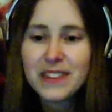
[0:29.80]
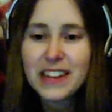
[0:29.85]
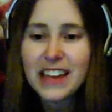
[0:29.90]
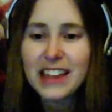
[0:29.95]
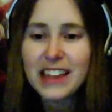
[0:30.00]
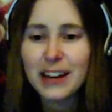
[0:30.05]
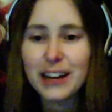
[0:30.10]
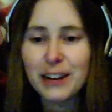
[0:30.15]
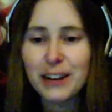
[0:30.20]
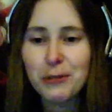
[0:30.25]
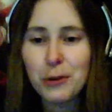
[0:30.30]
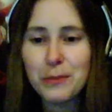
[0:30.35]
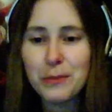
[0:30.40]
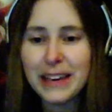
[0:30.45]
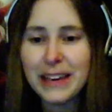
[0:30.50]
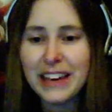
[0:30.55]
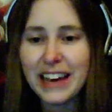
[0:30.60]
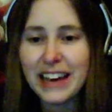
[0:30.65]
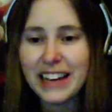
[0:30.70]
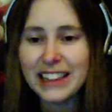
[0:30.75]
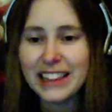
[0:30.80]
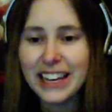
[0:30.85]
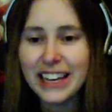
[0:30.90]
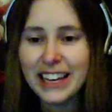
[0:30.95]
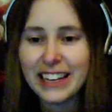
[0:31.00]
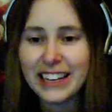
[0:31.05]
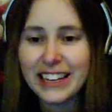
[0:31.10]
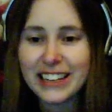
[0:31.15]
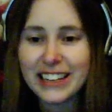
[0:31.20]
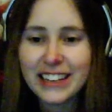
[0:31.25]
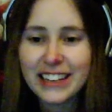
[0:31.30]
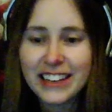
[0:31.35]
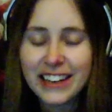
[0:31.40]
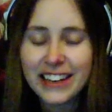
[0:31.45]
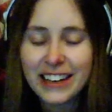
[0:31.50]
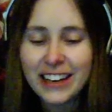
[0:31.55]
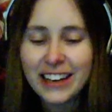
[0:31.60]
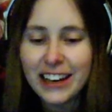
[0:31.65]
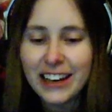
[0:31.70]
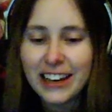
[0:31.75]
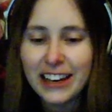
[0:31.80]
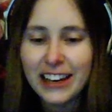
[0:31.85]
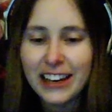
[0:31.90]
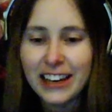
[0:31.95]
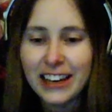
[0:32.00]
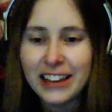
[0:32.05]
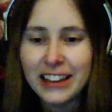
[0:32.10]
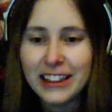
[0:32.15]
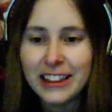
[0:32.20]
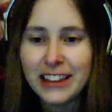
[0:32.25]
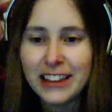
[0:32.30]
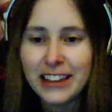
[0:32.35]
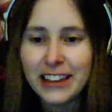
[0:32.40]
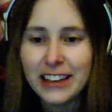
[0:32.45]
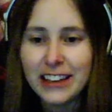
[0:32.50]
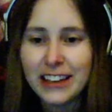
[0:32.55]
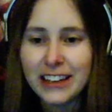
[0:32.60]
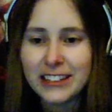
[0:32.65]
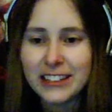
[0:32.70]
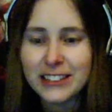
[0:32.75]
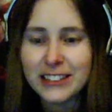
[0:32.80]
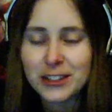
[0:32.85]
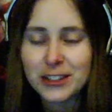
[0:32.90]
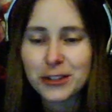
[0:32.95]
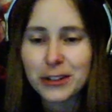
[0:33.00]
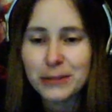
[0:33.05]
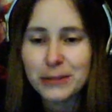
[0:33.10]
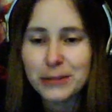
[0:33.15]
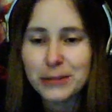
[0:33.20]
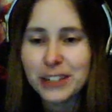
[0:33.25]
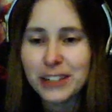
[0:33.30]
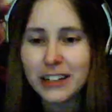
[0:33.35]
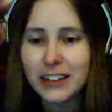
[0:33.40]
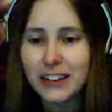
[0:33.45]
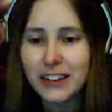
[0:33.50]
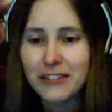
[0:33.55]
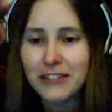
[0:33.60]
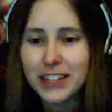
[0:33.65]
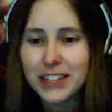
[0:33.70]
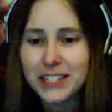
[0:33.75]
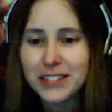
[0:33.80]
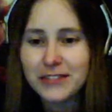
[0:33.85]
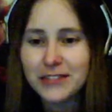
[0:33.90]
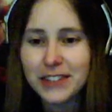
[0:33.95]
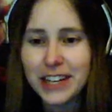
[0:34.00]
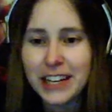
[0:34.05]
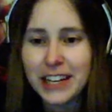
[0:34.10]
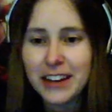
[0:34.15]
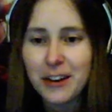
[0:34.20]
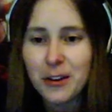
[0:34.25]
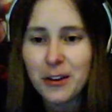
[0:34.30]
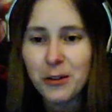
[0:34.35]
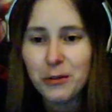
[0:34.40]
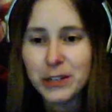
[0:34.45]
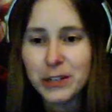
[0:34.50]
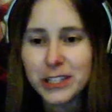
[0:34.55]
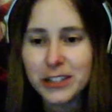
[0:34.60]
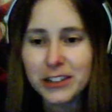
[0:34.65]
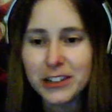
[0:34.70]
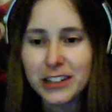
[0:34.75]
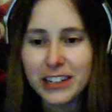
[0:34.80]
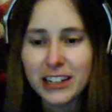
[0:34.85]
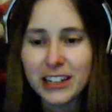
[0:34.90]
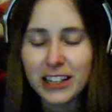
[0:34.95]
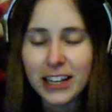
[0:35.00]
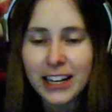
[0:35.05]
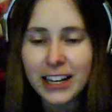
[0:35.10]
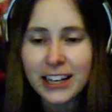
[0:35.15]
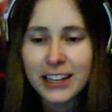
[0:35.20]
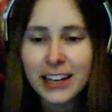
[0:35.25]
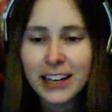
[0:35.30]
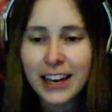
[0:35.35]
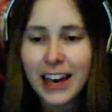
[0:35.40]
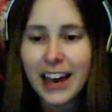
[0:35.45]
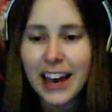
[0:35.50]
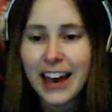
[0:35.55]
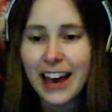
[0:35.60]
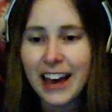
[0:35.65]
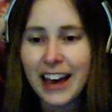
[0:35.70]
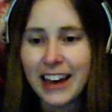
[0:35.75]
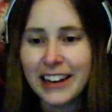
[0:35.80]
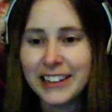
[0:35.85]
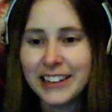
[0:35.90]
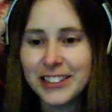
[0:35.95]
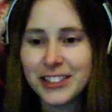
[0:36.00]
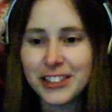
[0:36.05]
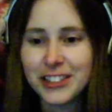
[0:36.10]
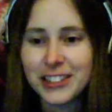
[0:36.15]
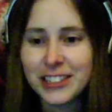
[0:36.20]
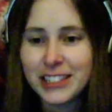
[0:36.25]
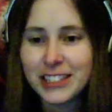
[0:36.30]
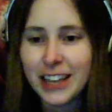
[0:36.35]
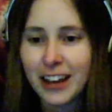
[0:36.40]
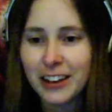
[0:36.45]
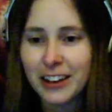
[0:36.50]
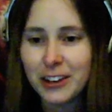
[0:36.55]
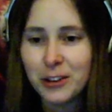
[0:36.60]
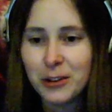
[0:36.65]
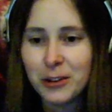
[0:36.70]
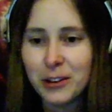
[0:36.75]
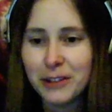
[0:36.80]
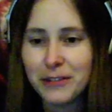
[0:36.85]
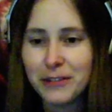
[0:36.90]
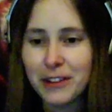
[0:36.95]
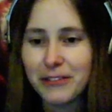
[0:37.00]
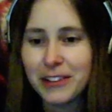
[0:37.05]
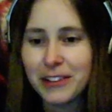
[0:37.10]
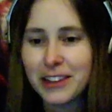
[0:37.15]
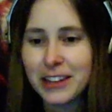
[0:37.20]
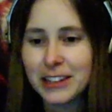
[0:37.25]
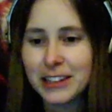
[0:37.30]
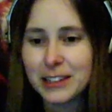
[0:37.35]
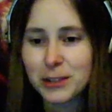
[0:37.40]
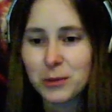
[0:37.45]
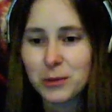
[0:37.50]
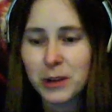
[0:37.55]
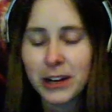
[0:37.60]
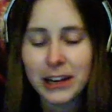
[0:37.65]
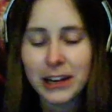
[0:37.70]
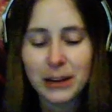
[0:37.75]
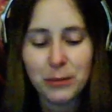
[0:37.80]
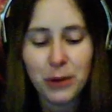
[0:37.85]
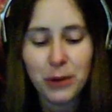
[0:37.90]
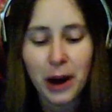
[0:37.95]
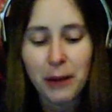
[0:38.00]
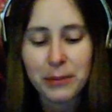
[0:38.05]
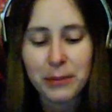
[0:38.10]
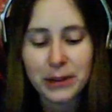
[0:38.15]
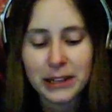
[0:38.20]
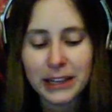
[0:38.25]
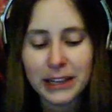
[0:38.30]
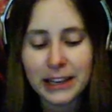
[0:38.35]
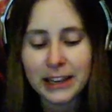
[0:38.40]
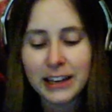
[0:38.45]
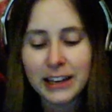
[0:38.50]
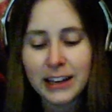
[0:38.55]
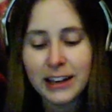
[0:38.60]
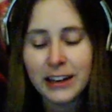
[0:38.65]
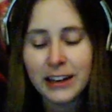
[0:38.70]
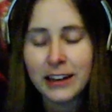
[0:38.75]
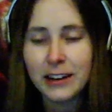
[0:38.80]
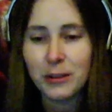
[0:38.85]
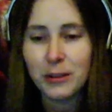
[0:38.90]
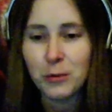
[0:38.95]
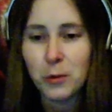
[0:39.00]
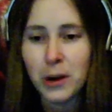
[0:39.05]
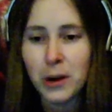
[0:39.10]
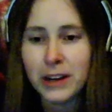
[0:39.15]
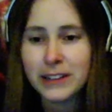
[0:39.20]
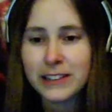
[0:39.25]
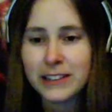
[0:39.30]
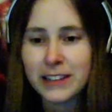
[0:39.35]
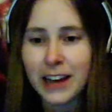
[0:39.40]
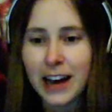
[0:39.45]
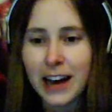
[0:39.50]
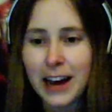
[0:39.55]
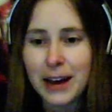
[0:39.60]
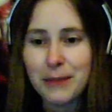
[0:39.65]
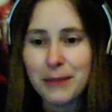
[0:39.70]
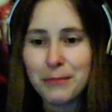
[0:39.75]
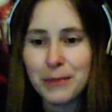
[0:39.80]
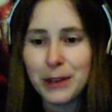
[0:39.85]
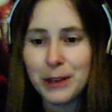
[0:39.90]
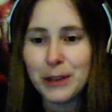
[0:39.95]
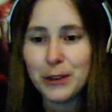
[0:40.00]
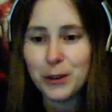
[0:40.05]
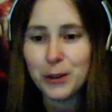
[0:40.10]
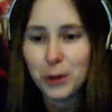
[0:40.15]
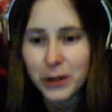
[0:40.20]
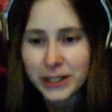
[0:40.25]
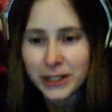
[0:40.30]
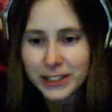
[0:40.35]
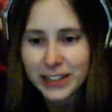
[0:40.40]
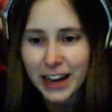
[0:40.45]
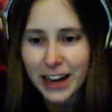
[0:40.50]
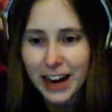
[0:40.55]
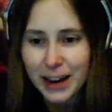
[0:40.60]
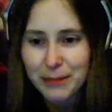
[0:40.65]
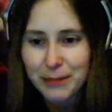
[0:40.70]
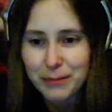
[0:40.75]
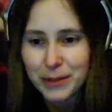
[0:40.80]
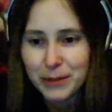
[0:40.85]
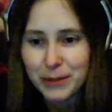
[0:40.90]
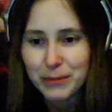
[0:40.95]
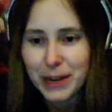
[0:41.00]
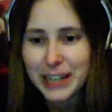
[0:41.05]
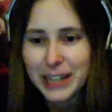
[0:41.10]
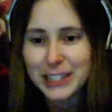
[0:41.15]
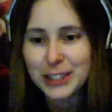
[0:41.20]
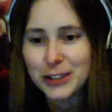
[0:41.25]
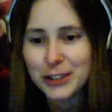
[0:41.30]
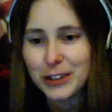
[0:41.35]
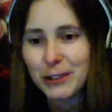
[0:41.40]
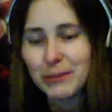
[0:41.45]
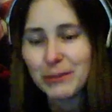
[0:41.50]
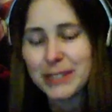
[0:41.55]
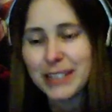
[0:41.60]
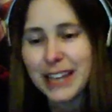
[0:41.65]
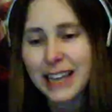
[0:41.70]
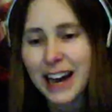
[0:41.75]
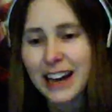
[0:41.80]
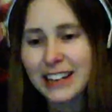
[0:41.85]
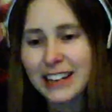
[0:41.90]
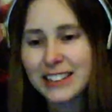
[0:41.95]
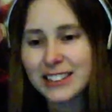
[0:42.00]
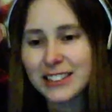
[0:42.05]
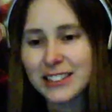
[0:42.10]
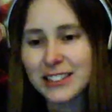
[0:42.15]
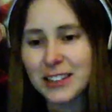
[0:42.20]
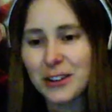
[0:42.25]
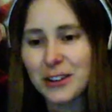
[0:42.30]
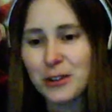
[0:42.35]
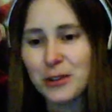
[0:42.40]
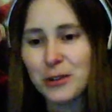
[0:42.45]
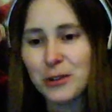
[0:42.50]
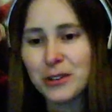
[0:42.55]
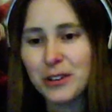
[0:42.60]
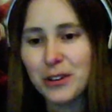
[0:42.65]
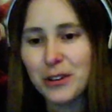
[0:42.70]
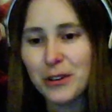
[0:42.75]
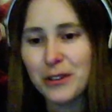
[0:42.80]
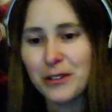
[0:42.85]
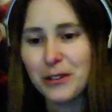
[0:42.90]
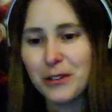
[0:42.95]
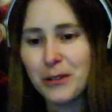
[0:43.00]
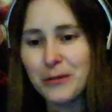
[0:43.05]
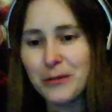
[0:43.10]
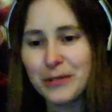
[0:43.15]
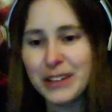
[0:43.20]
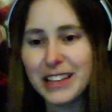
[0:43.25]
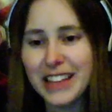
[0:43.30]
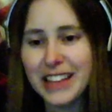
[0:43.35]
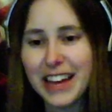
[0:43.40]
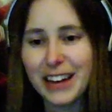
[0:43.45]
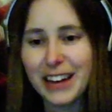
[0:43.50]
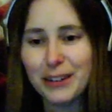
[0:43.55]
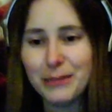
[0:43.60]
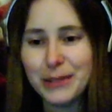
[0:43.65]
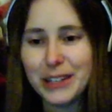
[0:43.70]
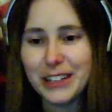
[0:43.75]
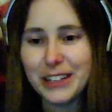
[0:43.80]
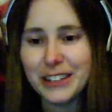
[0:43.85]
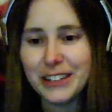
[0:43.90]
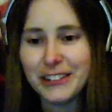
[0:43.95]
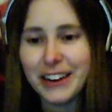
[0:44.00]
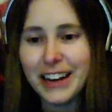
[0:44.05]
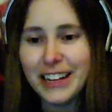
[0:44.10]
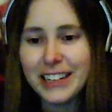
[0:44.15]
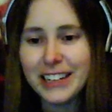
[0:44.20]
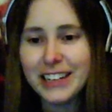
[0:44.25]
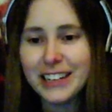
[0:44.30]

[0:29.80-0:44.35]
there will be a link in the description of this video which you can click, and it should tell you, if everything's working properly, what time your time my stream is at. So ho- hopefully that'll be great.